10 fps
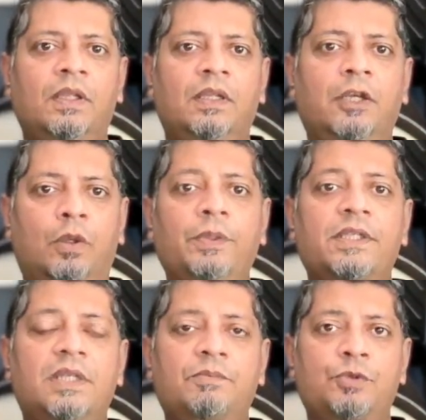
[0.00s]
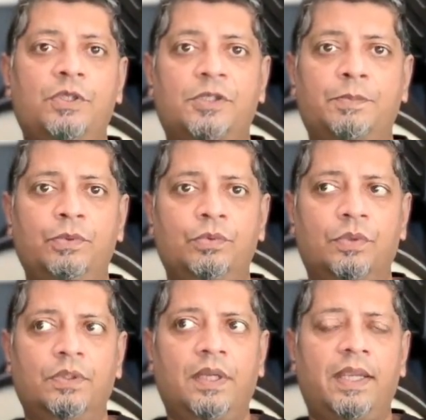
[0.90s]
it always comes with a spoon,
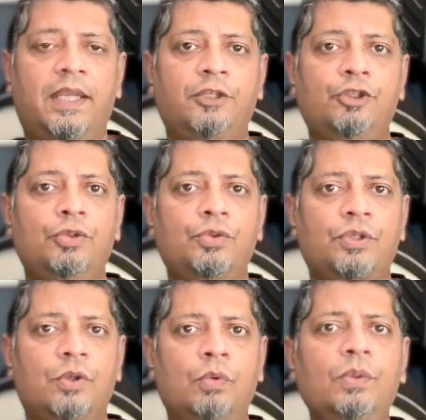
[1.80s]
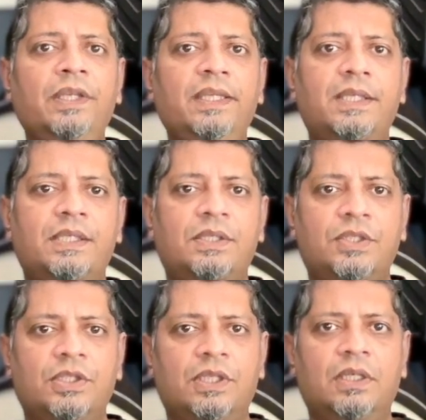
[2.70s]
and you only
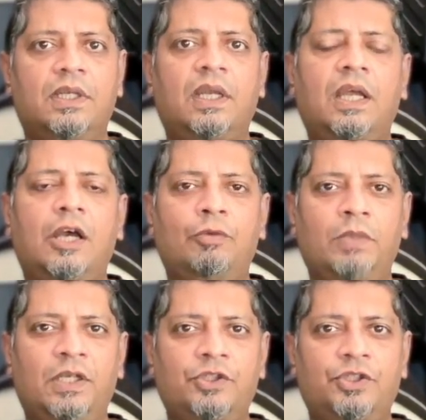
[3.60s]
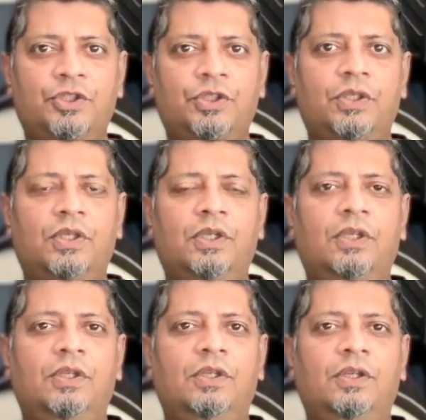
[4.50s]
stir how much
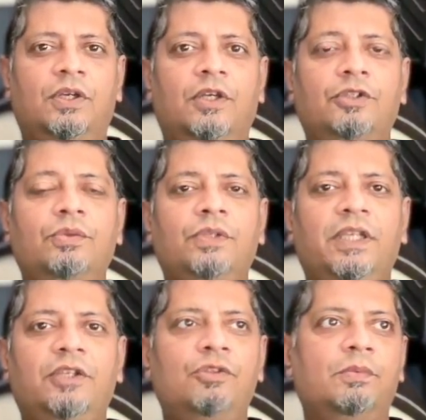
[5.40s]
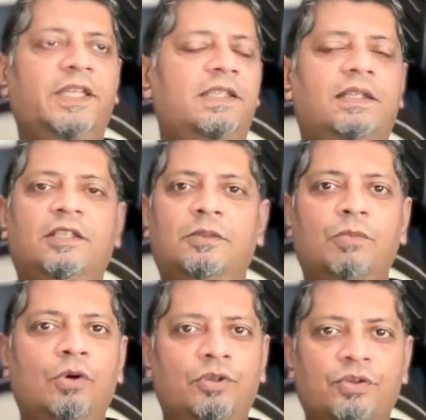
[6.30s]
you need to. Basically, the
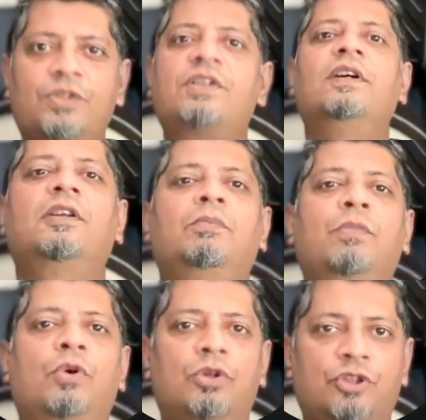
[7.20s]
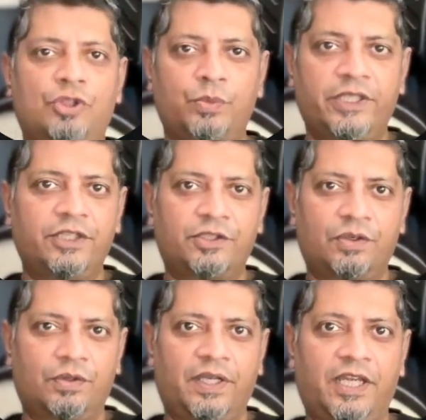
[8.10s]
more you stir, more sweet it's
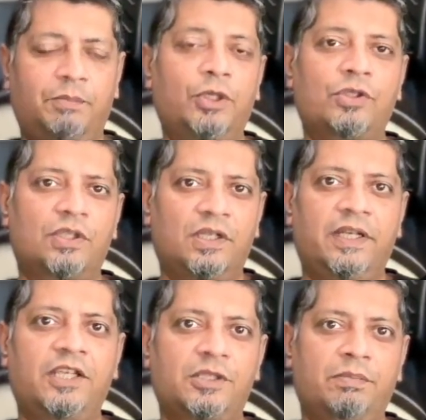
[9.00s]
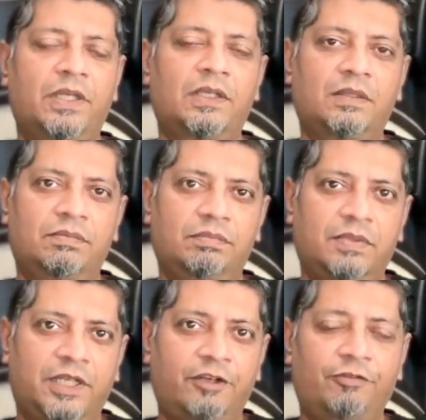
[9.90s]
going to get, because the condensed milk
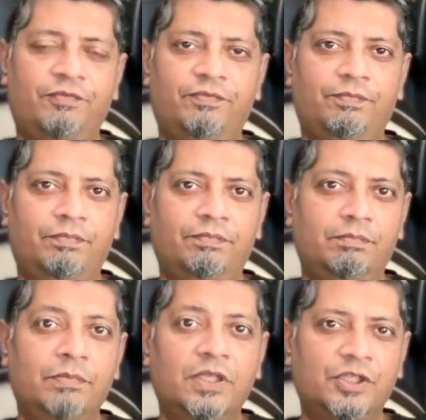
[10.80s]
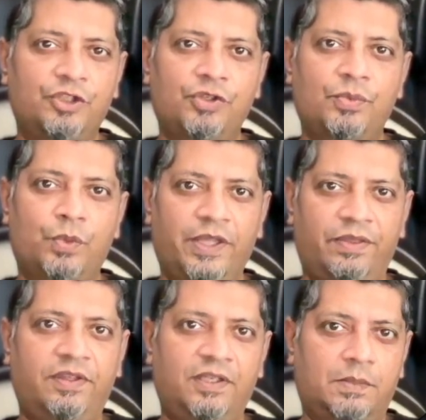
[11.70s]
kind of merges with
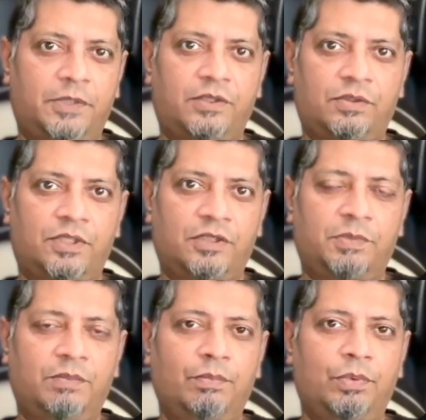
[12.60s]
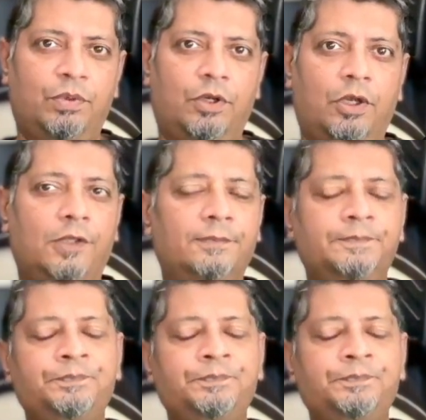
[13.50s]
the espresso that's been poured on.